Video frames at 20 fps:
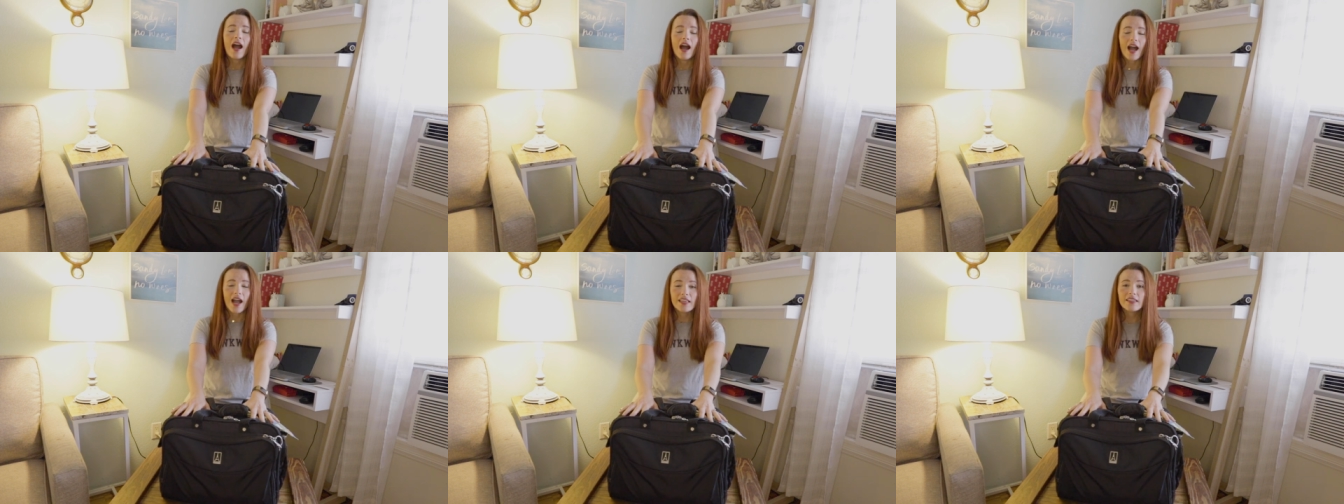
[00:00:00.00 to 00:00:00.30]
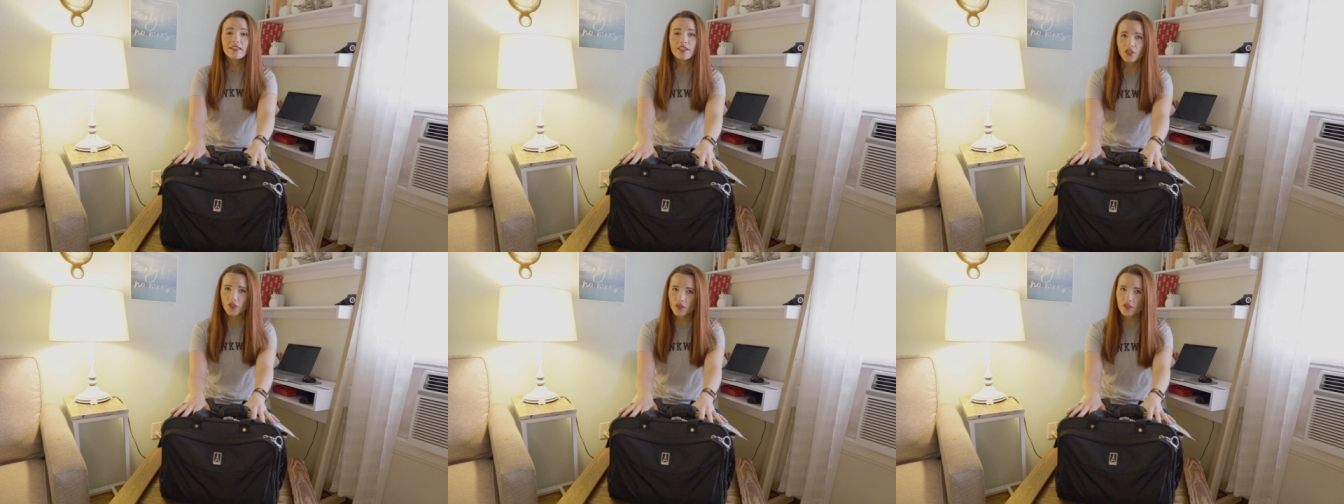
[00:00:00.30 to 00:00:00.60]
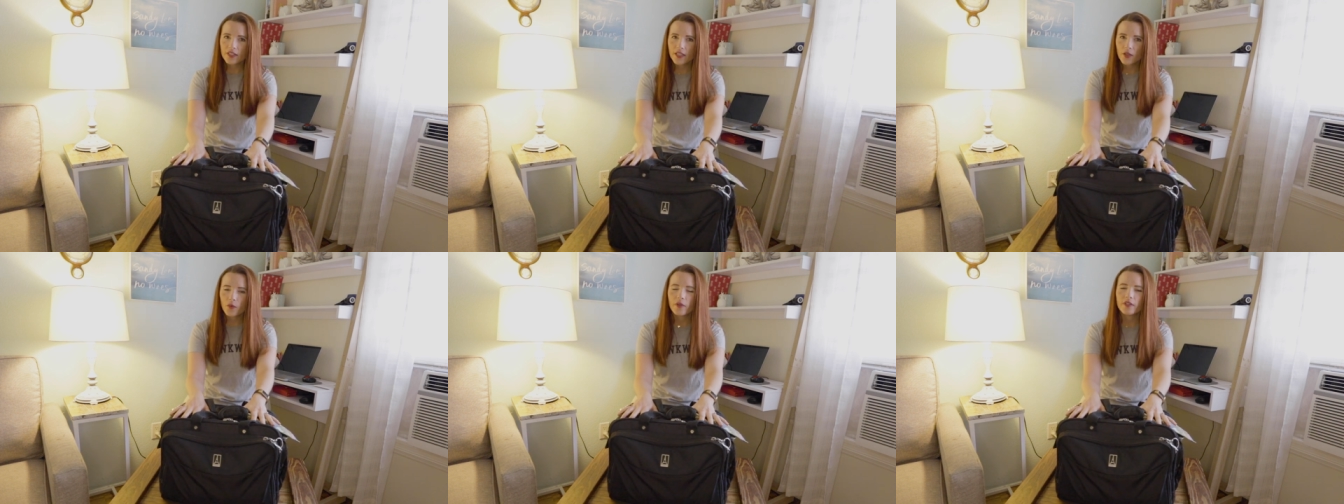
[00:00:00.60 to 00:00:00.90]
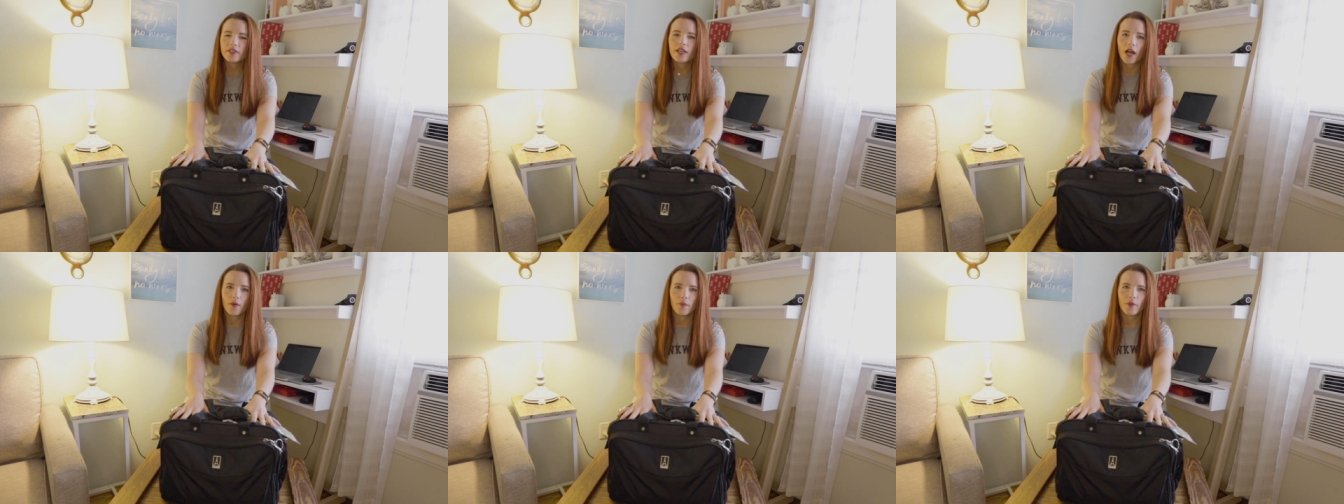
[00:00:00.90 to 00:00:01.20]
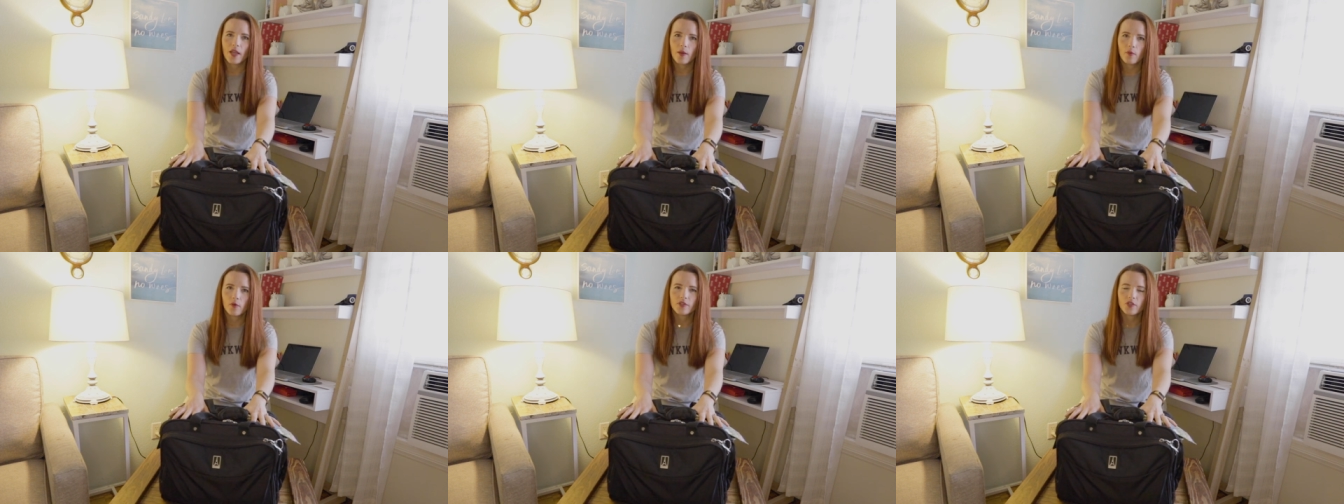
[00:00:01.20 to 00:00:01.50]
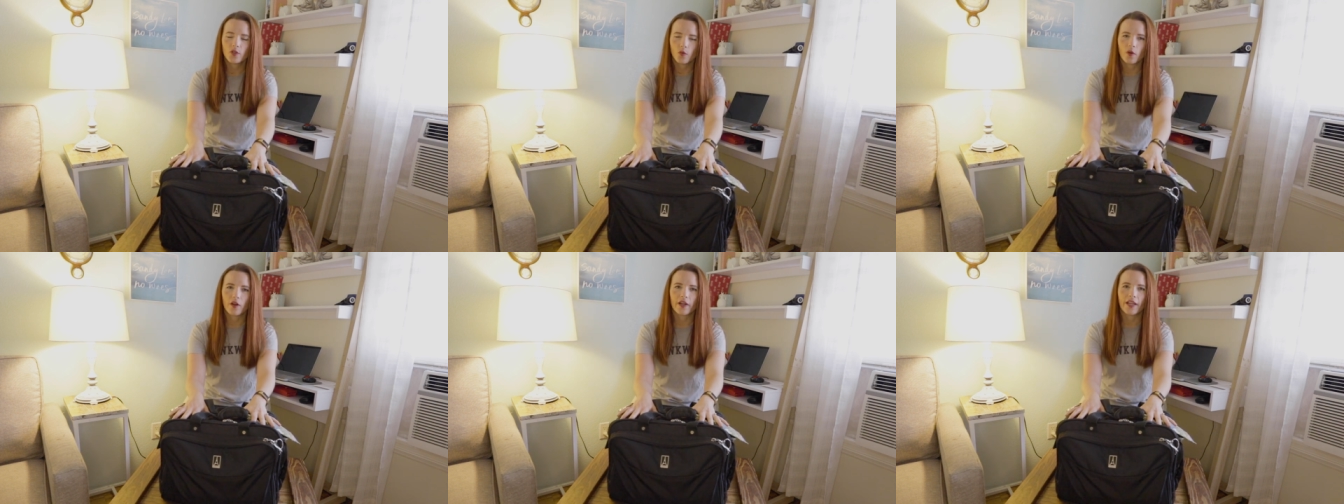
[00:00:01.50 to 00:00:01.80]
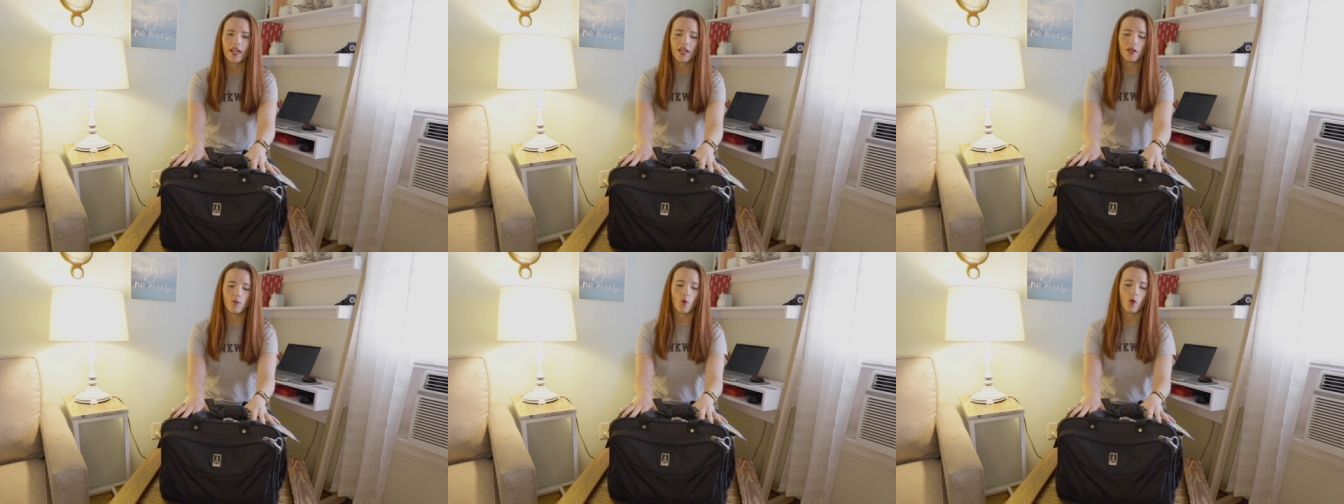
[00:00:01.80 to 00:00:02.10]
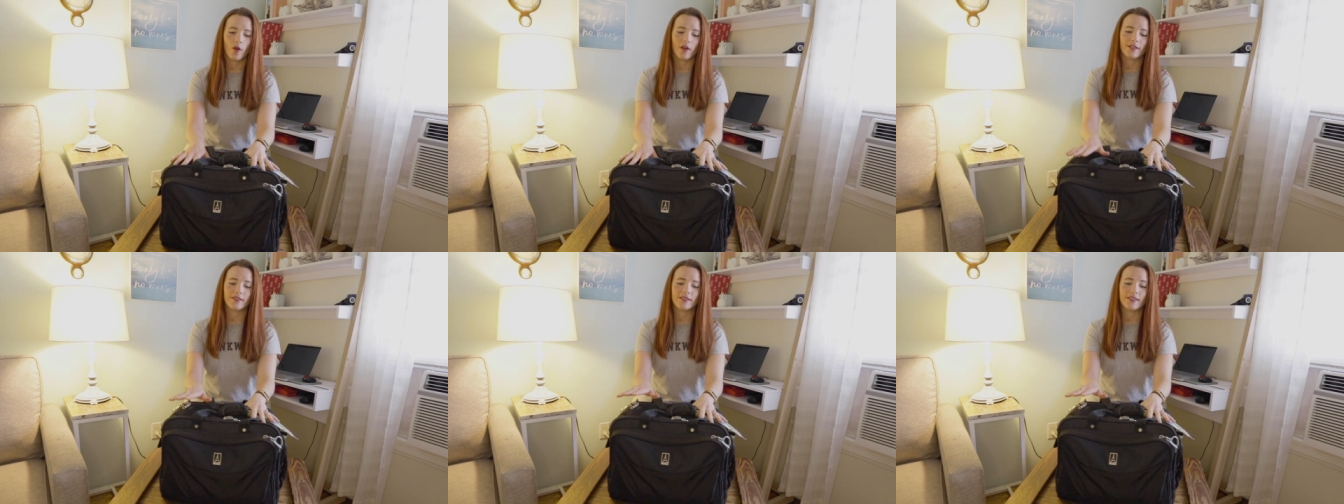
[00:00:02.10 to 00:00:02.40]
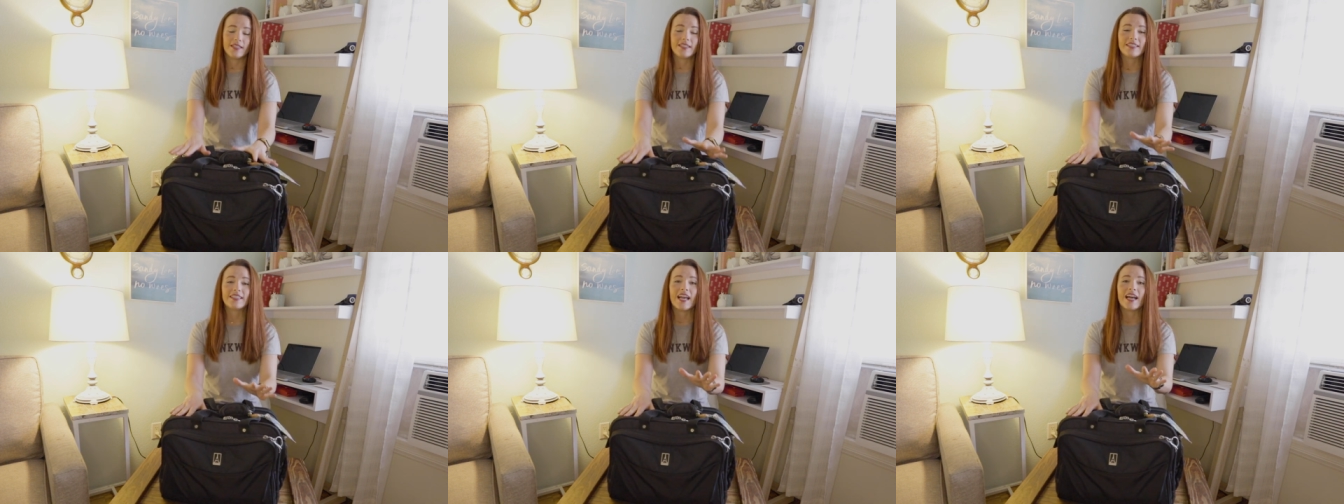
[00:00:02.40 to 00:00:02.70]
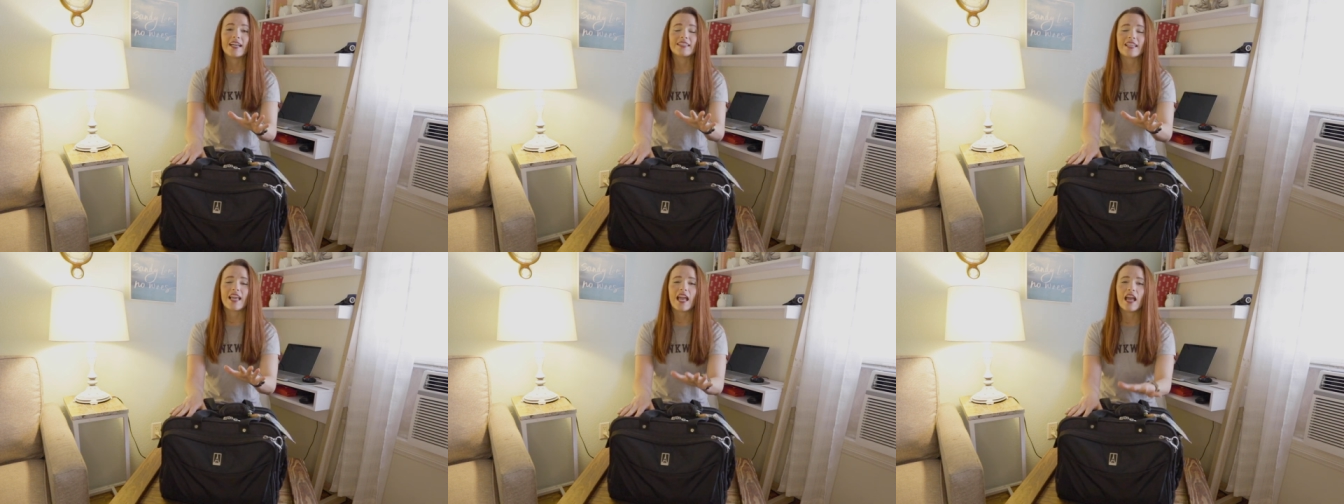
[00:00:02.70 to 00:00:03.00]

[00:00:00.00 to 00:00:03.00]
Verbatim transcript: I literally would not be able to work anymore because this has